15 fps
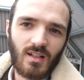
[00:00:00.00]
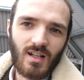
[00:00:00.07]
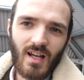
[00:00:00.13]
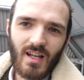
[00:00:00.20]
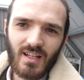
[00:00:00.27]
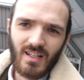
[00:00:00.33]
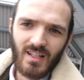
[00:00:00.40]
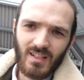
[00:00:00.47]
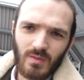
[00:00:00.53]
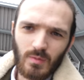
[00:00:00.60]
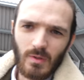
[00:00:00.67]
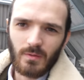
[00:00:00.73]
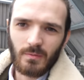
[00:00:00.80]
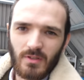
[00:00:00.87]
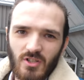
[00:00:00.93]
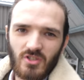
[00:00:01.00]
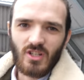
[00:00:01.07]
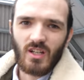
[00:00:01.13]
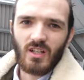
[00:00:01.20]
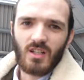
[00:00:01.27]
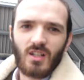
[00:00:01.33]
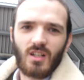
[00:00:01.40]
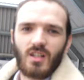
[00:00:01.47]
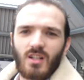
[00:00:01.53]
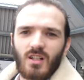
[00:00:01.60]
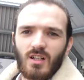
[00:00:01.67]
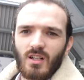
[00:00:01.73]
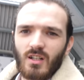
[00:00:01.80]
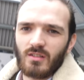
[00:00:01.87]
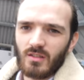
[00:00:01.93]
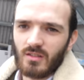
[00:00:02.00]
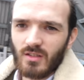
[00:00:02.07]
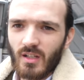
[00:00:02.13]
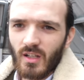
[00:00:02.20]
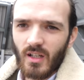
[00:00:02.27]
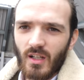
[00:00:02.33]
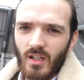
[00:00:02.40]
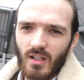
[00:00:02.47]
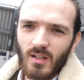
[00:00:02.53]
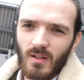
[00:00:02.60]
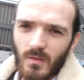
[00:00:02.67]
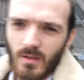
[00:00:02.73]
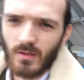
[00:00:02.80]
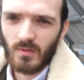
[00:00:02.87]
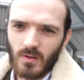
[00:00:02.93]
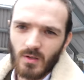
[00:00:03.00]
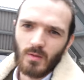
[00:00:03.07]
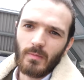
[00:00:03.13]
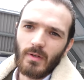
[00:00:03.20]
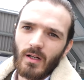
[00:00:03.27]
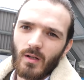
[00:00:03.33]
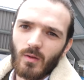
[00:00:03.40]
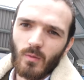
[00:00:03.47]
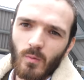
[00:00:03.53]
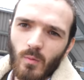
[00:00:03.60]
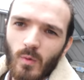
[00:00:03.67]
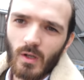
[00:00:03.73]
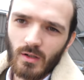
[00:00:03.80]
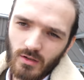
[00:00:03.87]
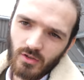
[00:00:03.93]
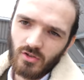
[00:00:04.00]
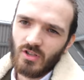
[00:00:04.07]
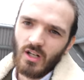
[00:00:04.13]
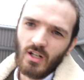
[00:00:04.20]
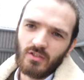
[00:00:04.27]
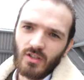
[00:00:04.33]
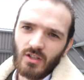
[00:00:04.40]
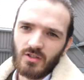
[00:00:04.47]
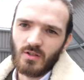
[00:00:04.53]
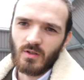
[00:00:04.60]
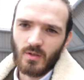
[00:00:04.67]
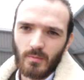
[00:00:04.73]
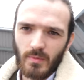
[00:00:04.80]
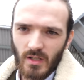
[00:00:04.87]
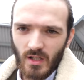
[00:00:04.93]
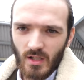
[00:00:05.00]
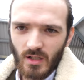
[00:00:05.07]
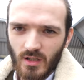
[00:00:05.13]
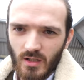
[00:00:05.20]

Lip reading: Hi guys, welcome to the channel. So today I want to talk about what this channel is actually going to be.